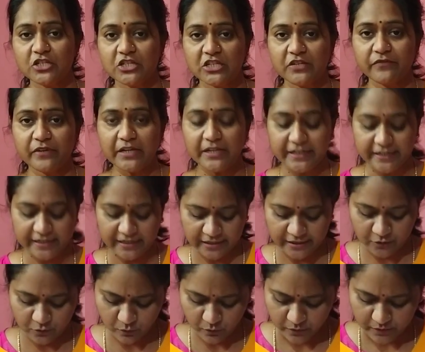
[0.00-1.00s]
she will tell
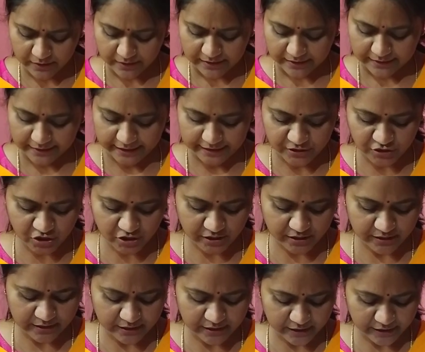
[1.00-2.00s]
you that
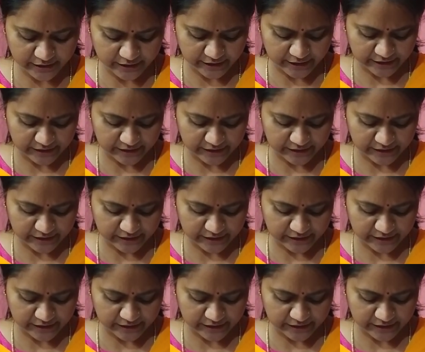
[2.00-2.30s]
chicken curry,